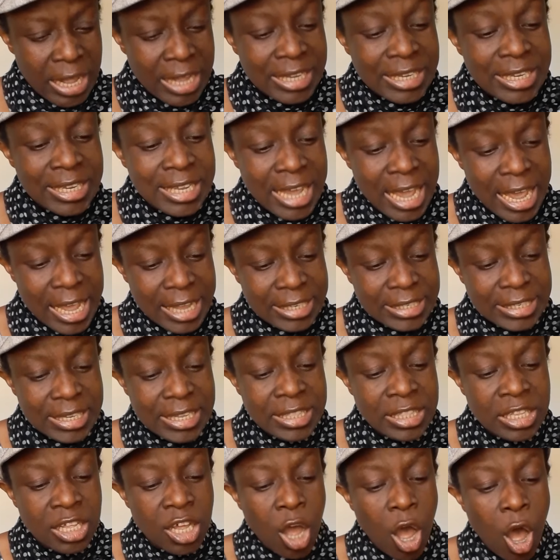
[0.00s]

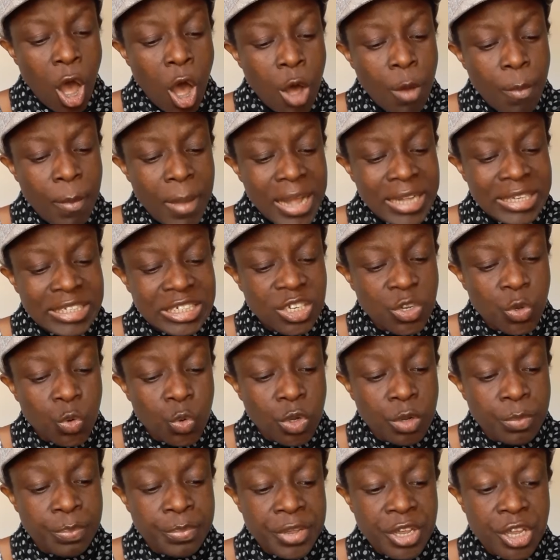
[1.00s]
Yes, the Almighty
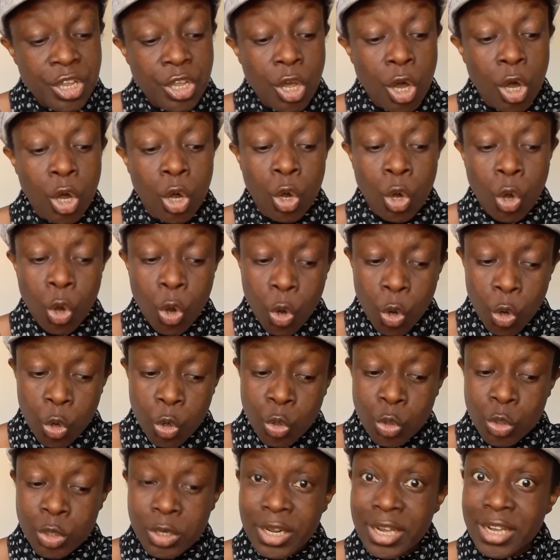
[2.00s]
will be your
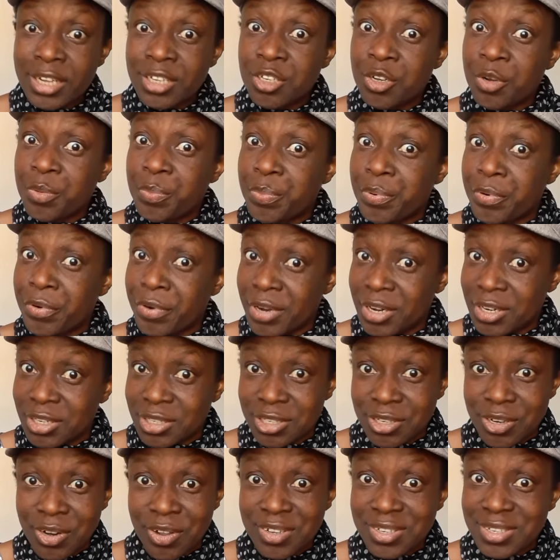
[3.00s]
gold and your
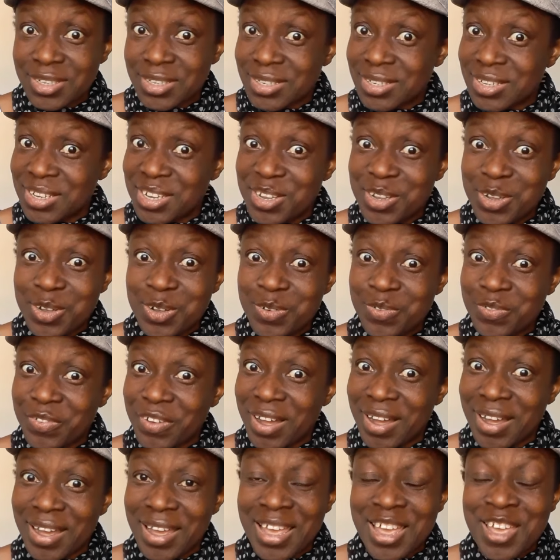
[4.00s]
precious
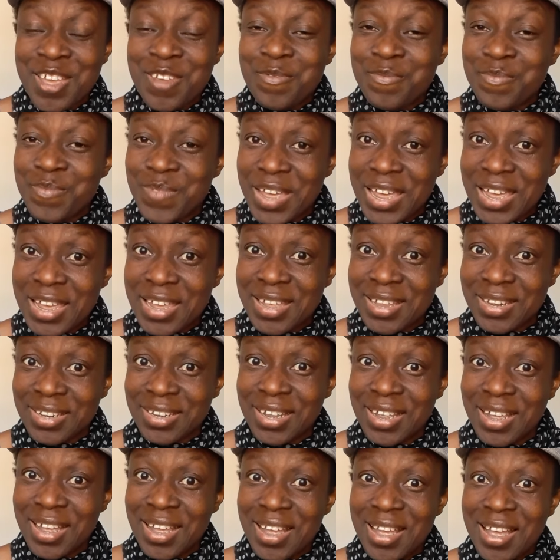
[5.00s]
silver. Amen.